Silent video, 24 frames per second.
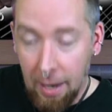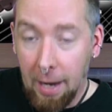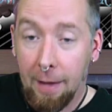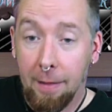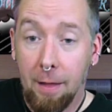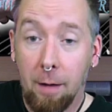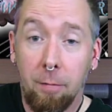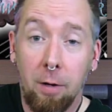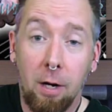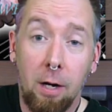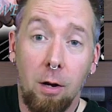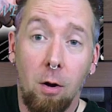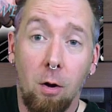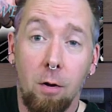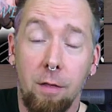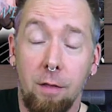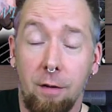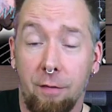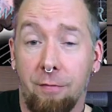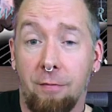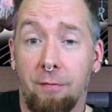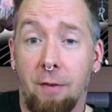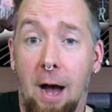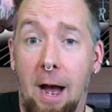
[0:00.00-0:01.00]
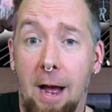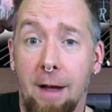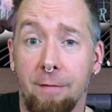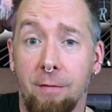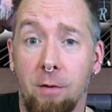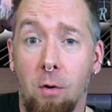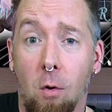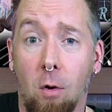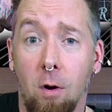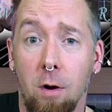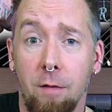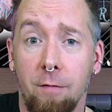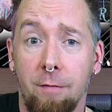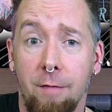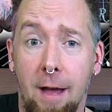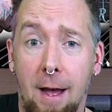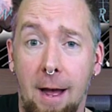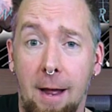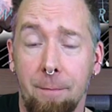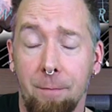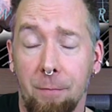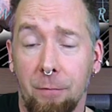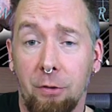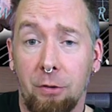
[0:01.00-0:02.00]
And then I'm going to go to the 5 chord of
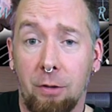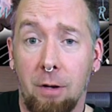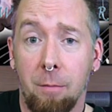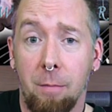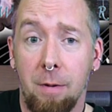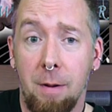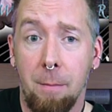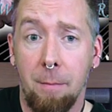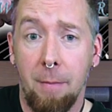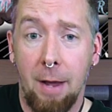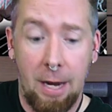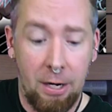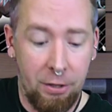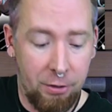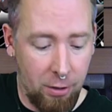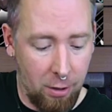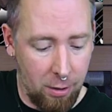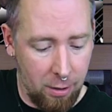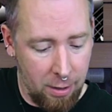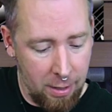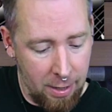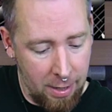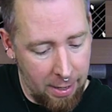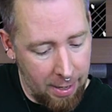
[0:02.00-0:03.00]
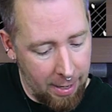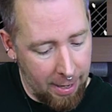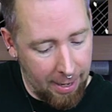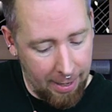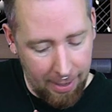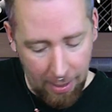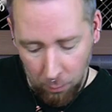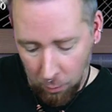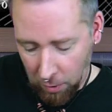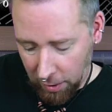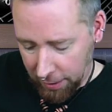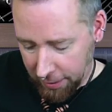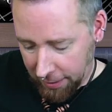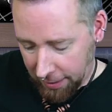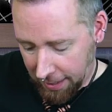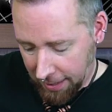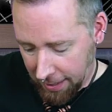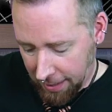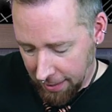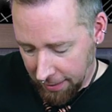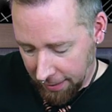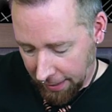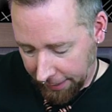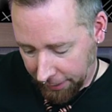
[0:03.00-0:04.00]
that. It's going to be major. And I want an
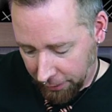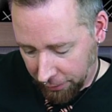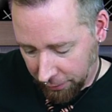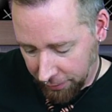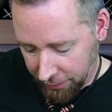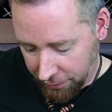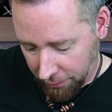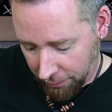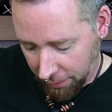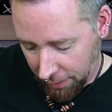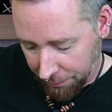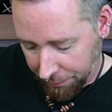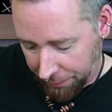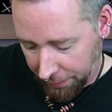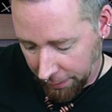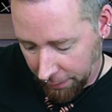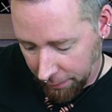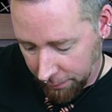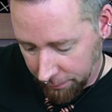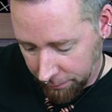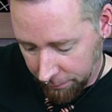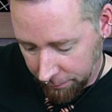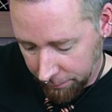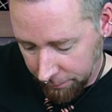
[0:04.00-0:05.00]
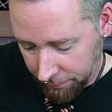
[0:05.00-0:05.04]
E, and I could do it up here.